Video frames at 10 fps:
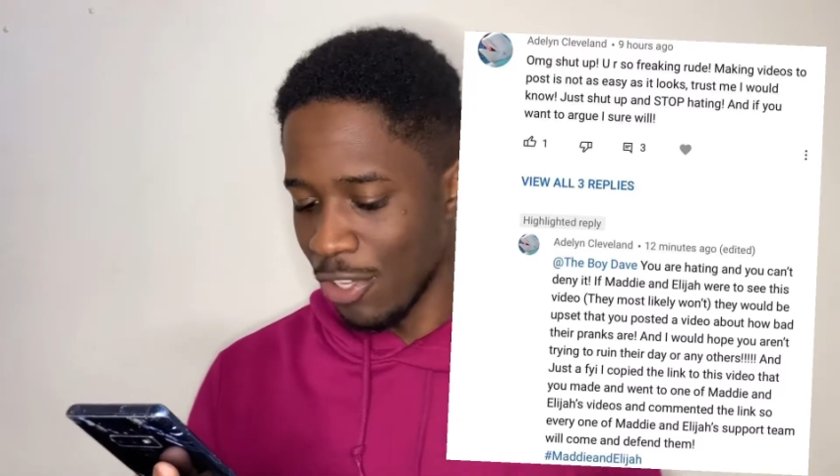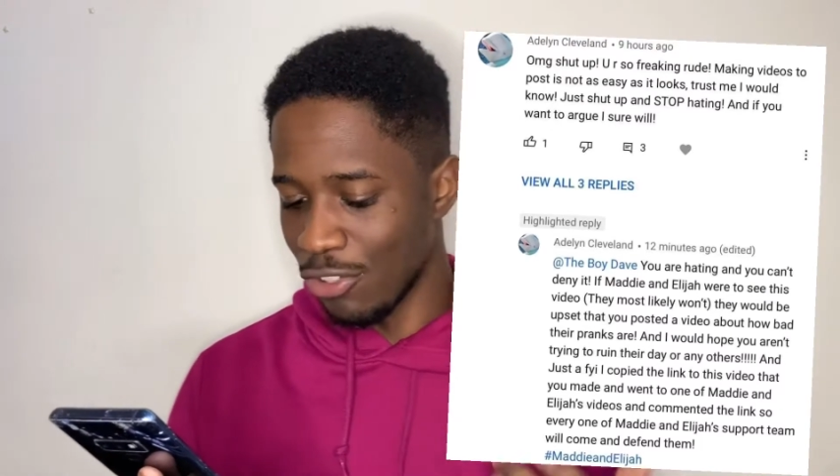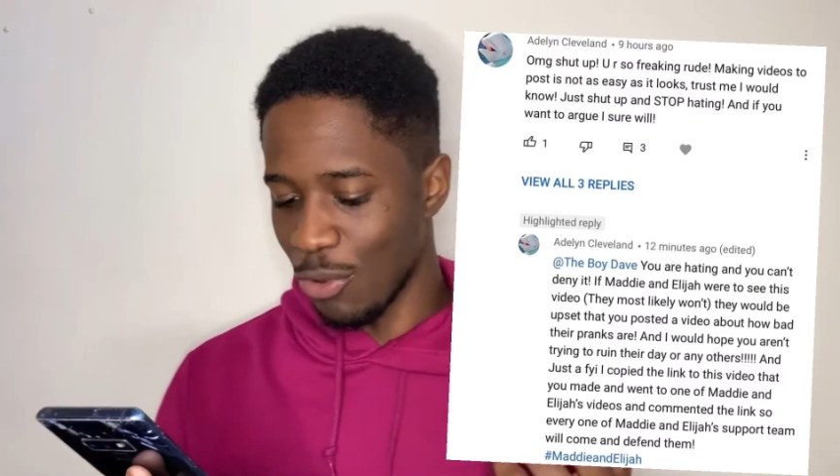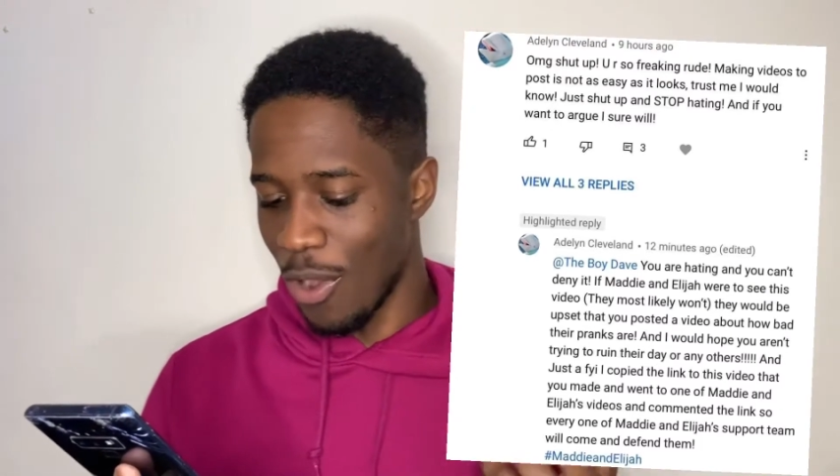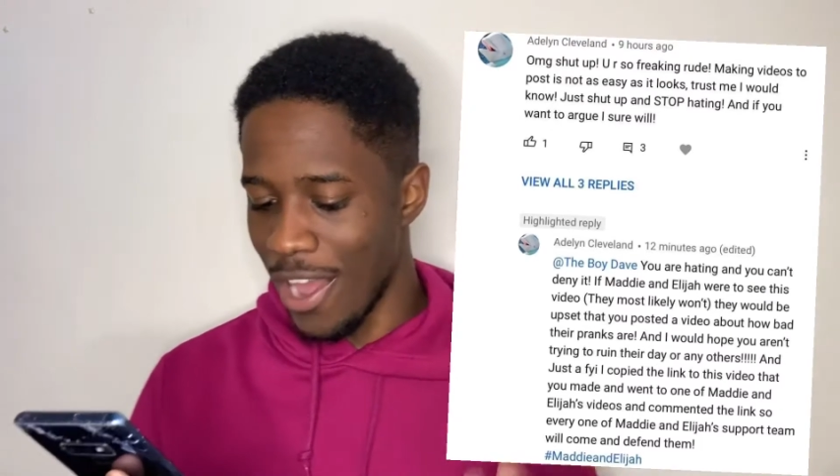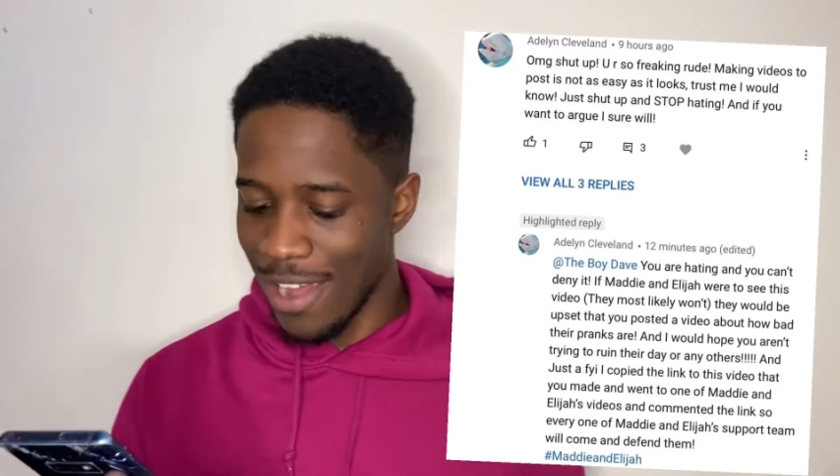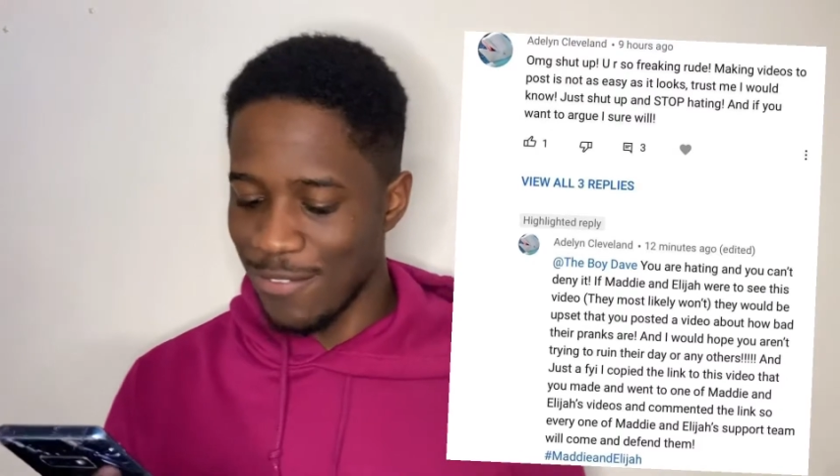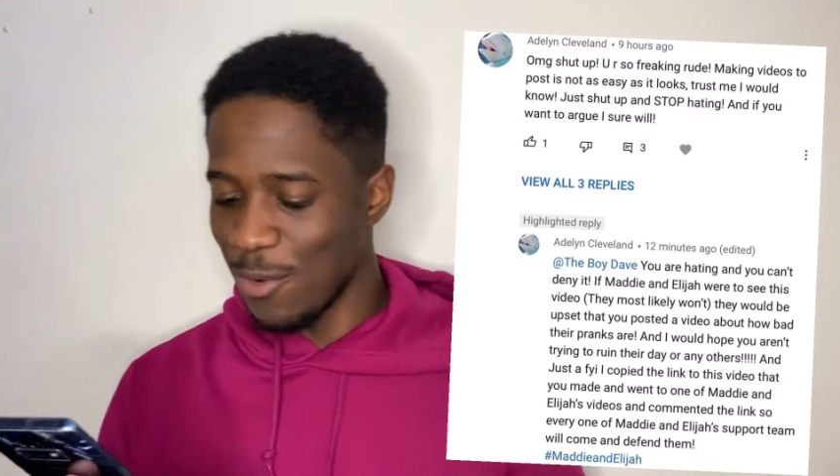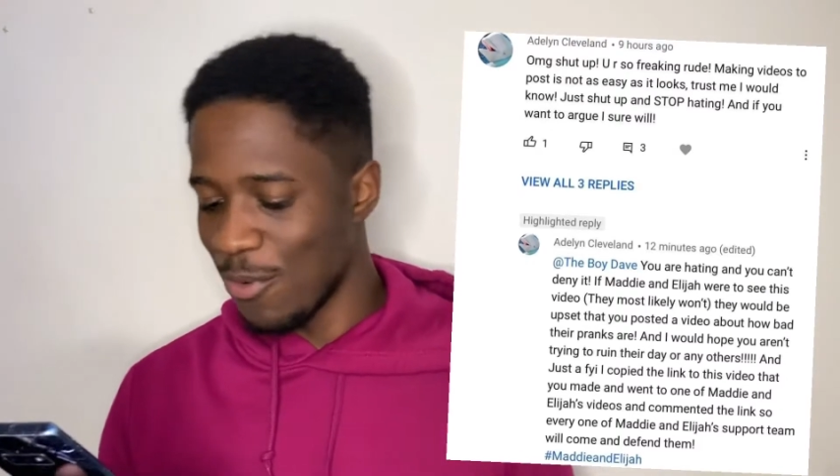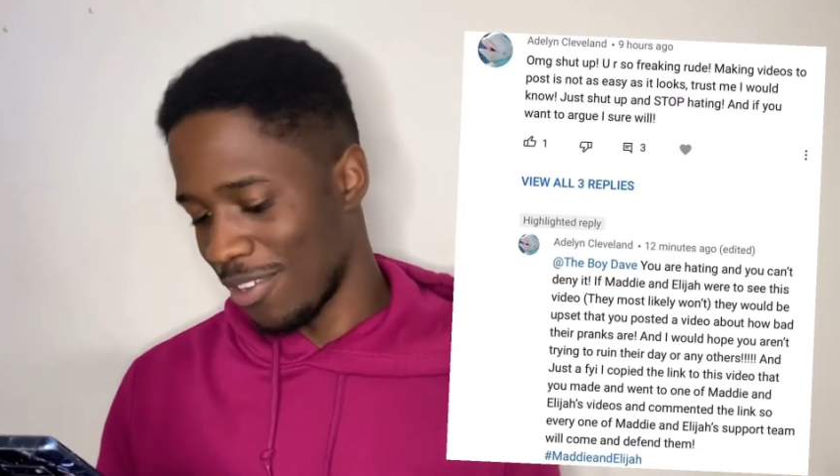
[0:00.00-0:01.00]
So
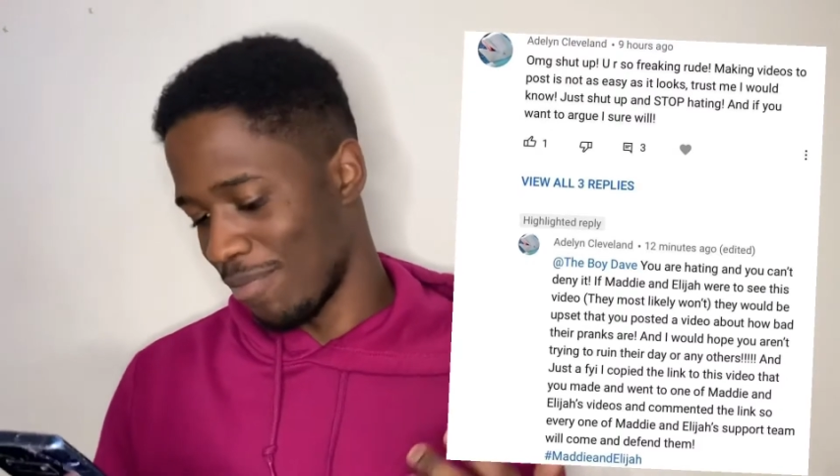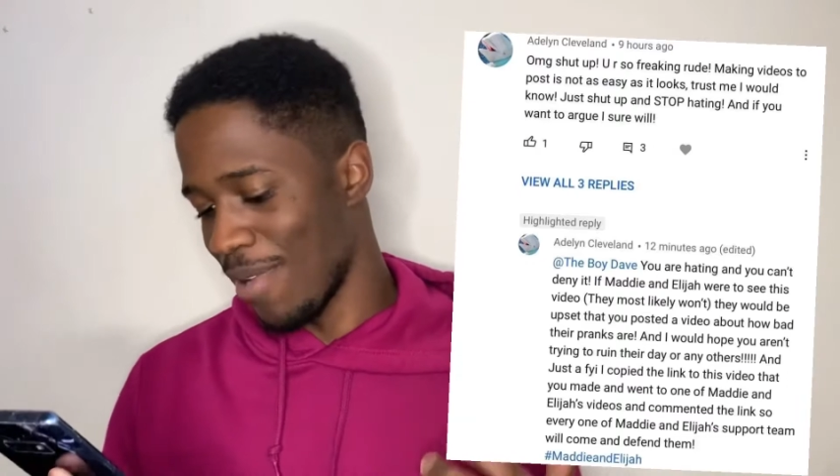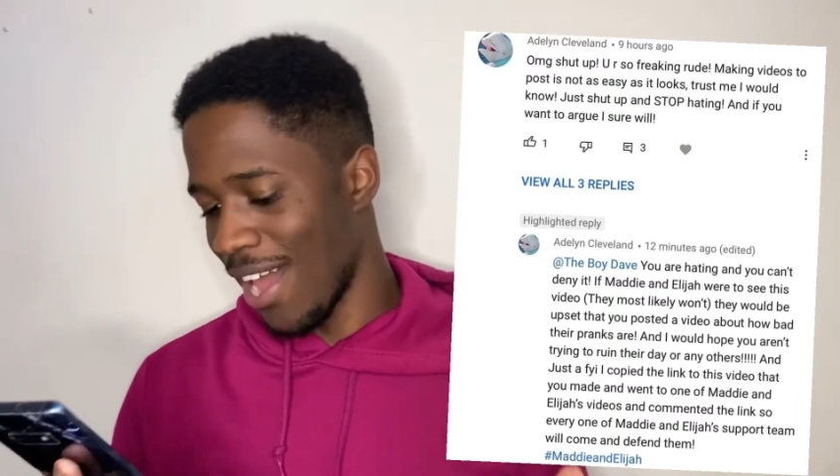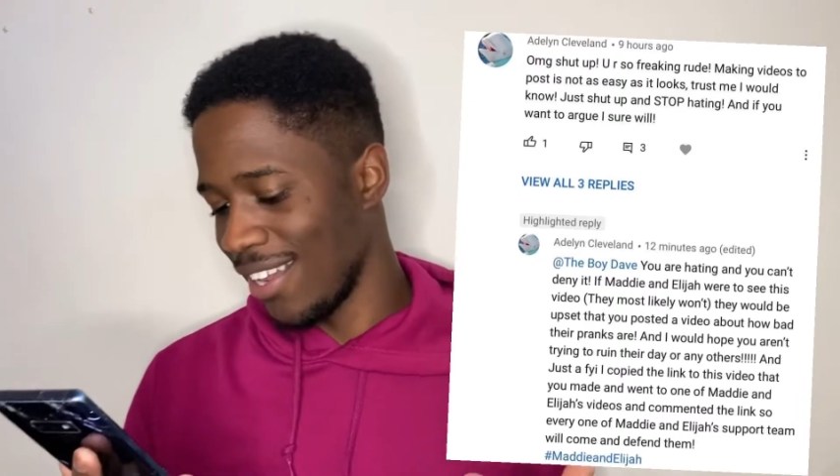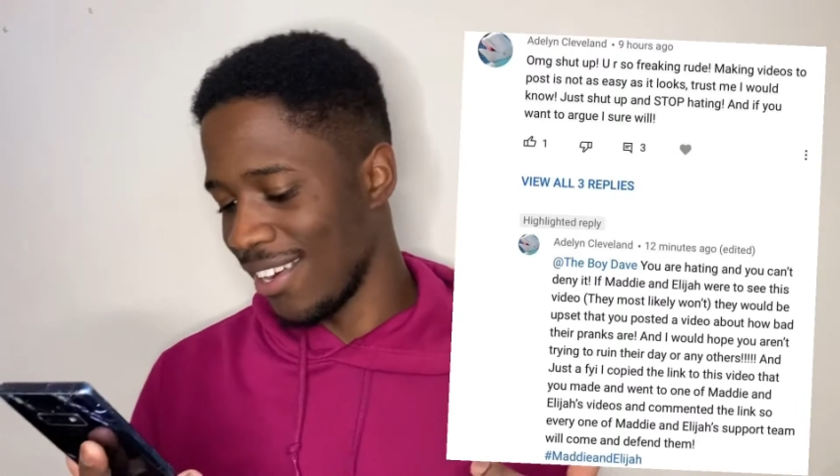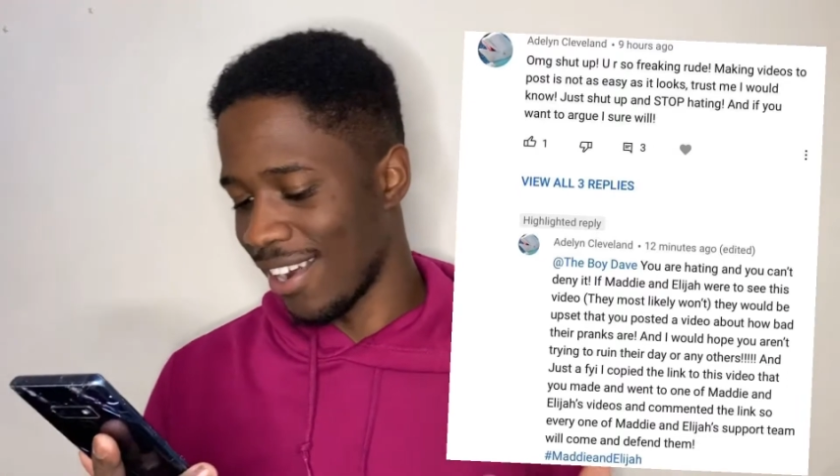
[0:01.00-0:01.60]
everyone of Maddie and